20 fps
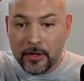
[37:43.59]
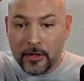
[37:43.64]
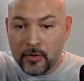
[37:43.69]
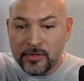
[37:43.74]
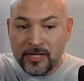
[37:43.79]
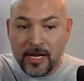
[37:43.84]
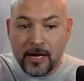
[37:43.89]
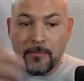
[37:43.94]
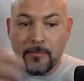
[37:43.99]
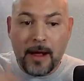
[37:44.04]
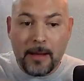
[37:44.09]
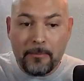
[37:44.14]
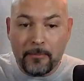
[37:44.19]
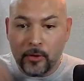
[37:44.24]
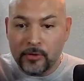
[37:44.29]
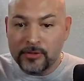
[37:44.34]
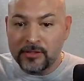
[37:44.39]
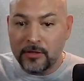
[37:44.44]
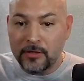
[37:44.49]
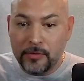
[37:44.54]
and then you take my
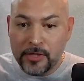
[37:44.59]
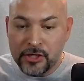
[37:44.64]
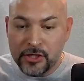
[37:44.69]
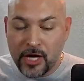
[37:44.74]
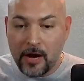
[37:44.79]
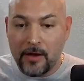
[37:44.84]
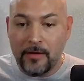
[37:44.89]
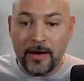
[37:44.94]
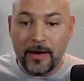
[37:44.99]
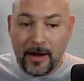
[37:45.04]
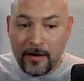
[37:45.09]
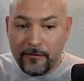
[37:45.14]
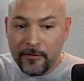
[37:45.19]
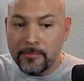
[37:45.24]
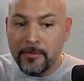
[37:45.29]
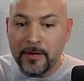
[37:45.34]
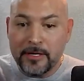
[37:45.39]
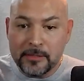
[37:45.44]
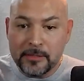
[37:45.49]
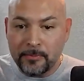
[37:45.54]
post and reshare it, and
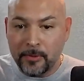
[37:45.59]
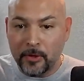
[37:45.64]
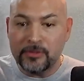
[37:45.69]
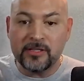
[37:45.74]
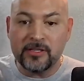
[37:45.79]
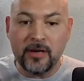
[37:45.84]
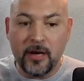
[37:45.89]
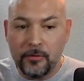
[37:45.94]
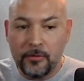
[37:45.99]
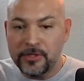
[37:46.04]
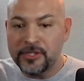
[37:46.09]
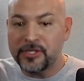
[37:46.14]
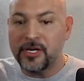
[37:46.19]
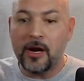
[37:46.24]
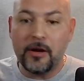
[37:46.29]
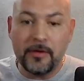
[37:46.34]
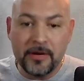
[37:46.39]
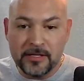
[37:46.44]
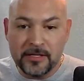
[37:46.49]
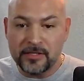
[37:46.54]
everybody's posting and
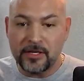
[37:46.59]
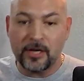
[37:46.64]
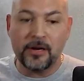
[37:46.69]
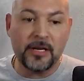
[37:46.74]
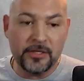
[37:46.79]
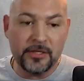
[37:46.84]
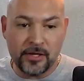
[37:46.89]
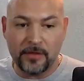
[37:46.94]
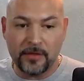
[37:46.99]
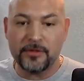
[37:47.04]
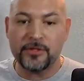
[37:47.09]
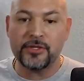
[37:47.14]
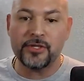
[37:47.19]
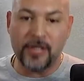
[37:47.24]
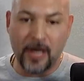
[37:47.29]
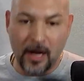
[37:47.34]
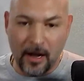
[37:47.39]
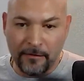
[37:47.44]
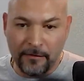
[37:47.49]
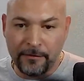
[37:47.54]
resharing each other's
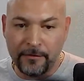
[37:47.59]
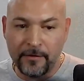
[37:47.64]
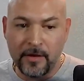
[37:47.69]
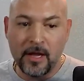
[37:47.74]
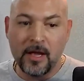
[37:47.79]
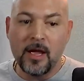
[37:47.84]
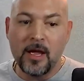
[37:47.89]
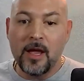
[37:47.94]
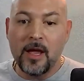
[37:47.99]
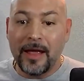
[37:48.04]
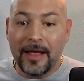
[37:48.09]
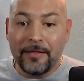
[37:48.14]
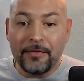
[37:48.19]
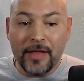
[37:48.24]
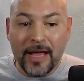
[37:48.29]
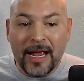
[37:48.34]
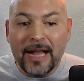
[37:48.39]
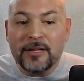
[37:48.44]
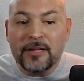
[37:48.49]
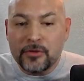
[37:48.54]
stuff,
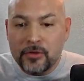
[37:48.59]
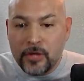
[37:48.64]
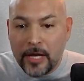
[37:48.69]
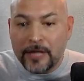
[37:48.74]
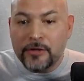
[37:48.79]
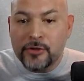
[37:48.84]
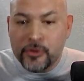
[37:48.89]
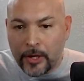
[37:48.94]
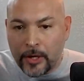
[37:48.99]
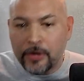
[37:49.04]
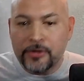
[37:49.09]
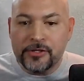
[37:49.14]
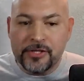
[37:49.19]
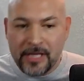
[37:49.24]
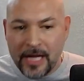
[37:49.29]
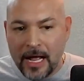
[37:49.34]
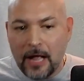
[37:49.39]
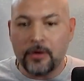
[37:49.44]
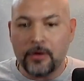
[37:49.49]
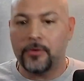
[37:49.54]
it triggers
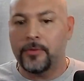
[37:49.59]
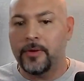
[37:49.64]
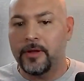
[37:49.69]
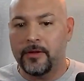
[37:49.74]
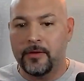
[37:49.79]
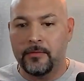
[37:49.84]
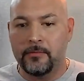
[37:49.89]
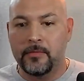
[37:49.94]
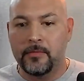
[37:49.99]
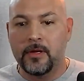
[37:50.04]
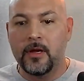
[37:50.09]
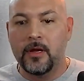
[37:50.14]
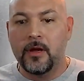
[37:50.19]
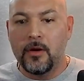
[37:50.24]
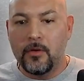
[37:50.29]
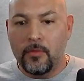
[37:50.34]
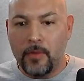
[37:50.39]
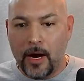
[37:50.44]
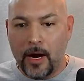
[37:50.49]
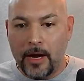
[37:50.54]
the algorithm.
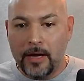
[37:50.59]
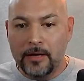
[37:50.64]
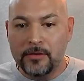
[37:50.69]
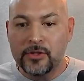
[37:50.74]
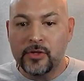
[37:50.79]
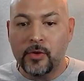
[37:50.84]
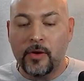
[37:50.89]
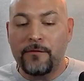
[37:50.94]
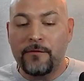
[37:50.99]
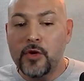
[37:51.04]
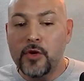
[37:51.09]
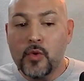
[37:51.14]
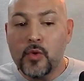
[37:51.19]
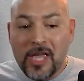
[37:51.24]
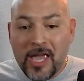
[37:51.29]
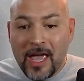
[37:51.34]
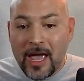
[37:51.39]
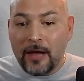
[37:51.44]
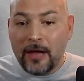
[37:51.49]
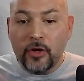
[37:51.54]
Right. So if you
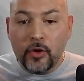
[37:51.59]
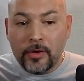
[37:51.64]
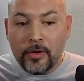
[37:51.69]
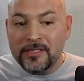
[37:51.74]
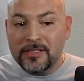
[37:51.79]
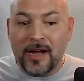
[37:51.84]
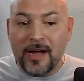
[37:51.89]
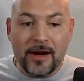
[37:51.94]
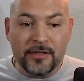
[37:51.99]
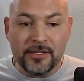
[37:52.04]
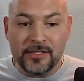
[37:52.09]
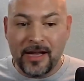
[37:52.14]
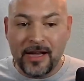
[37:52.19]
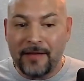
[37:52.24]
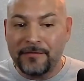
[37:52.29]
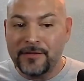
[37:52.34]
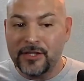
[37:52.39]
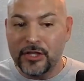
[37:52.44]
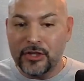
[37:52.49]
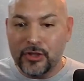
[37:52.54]
get your entire
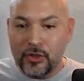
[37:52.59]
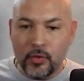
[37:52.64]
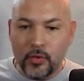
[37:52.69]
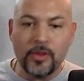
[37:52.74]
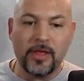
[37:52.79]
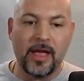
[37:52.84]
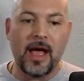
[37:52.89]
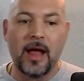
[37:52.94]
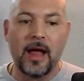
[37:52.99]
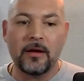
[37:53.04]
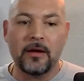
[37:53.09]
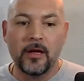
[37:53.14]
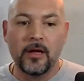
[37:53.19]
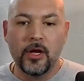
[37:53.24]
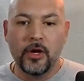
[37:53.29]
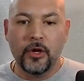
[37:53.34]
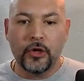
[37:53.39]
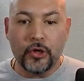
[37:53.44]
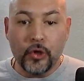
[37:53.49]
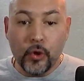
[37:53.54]
staff to do that,
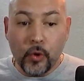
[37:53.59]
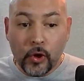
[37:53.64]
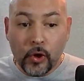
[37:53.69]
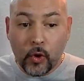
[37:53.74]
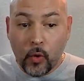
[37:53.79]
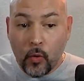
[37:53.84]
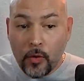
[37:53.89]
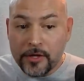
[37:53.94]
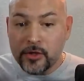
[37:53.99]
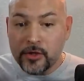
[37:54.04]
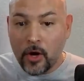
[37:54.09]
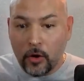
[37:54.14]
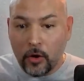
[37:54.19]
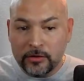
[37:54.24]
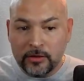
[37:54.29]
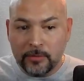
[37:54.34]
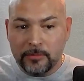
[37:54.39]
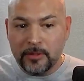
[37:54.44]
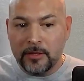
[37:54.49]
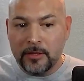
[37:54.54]
you're going to
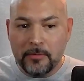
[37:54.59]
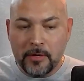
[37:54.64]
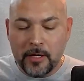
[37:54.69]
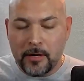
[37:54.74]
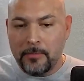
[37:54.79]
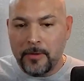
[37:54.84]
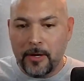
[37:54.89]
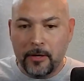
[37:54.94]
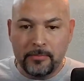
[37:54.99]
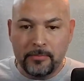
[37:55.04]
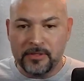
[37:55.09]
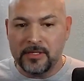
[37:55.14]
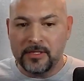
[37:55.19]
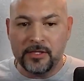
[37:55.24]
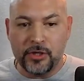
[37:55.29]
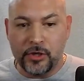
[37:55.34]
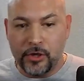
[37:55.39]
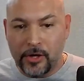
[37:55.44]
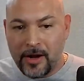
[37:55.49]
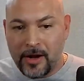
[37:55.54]
ultimately be in a better
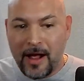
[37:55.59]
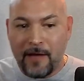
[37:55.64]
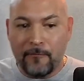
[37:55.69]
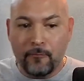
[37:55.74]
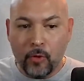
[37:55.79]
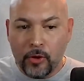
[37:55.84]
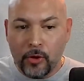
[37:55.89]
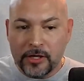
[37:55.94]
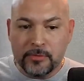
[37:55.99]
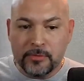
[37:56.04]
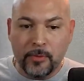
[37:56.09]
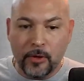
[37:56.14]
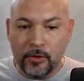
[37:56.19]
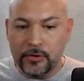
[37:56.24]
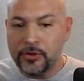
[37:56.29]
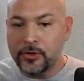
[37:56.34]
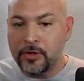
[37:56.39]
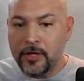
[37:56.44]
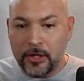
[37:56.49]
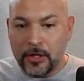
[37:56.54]
position. You're going to have more
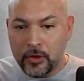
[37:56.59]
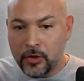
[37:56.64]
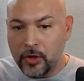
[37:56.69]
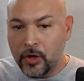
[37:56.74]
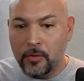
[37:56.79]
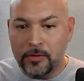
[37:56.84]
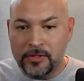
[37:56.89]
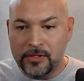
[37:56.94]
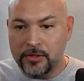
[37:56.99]
exposure than you know